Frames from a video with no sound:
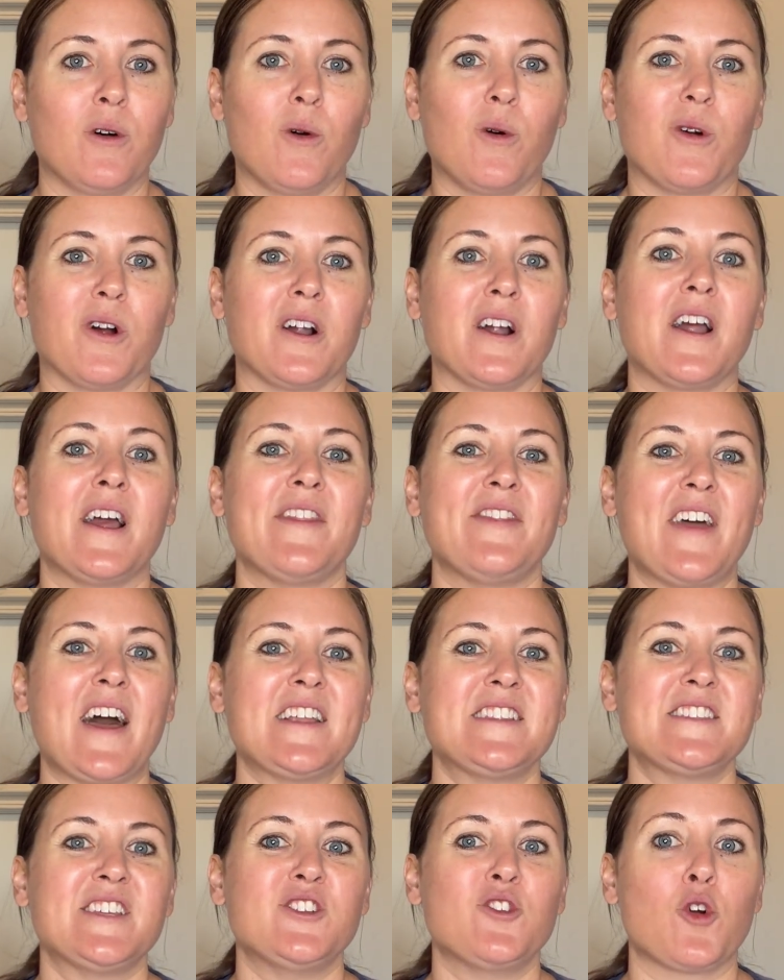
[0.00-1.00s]
or
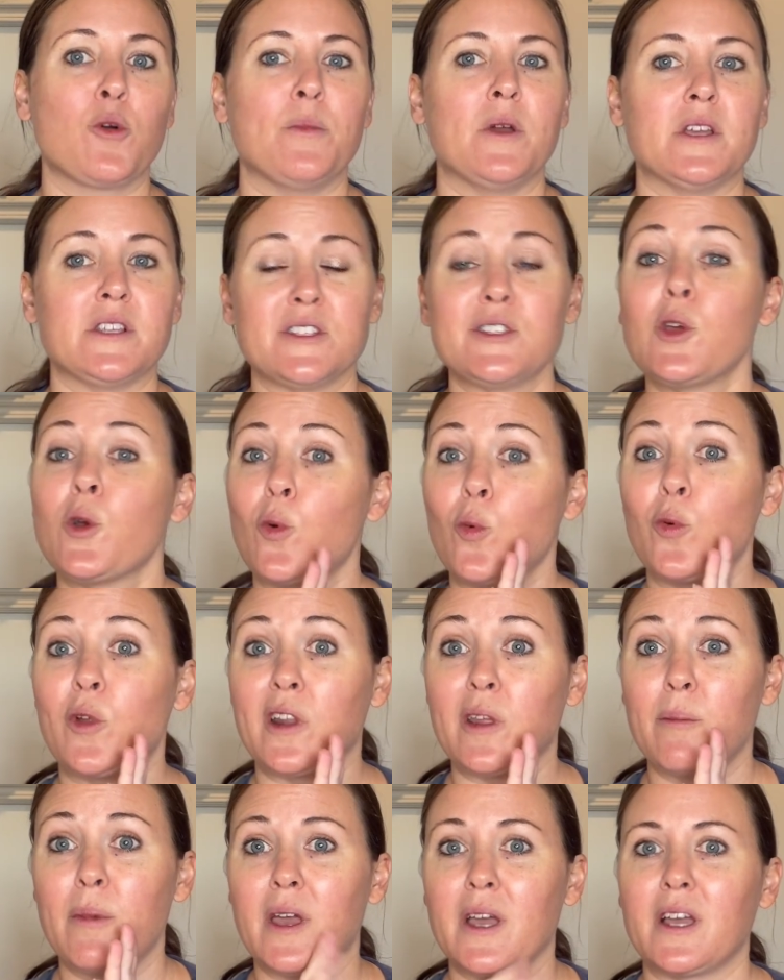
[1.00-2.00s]
that's enormous, really
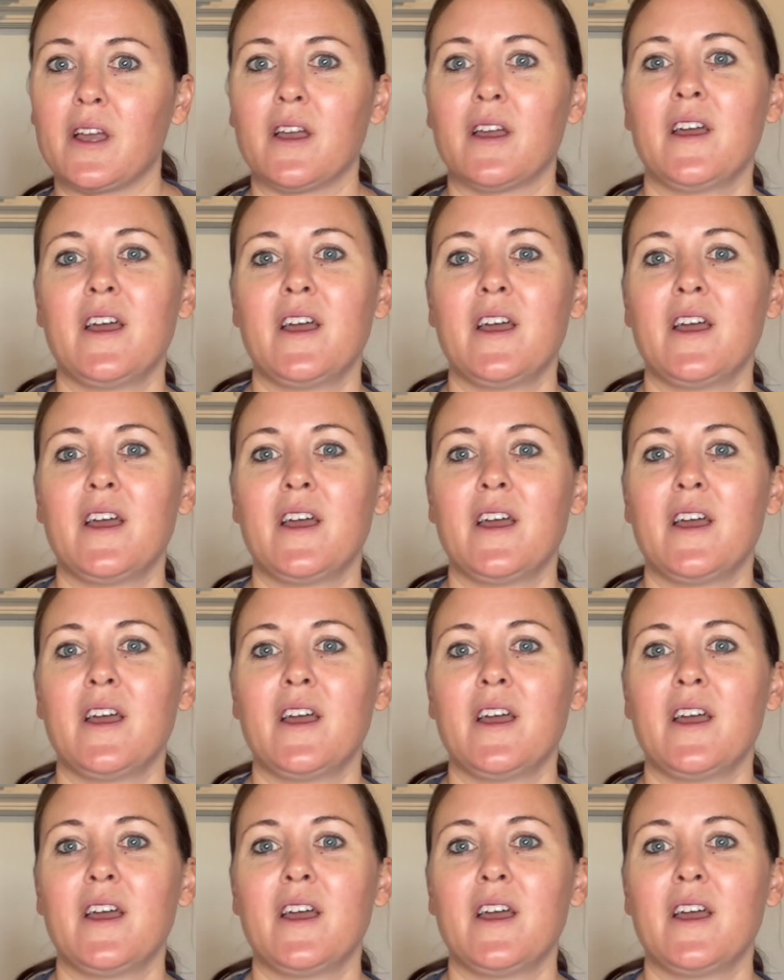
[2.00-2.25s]
big.